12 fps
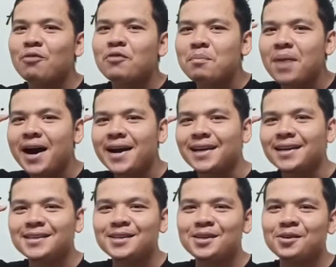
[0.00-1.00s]
our
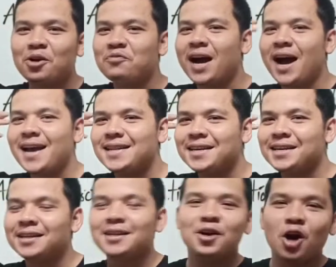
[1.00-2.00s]
mind, you know, our
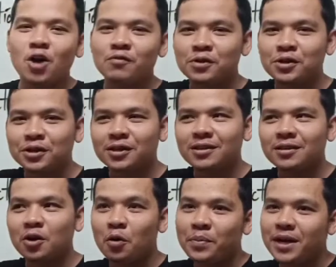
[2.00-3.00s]
idea,
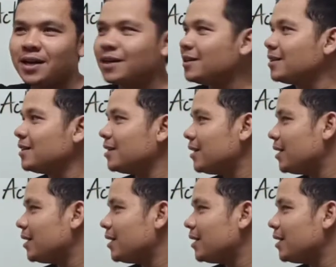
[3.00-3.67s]
our opinion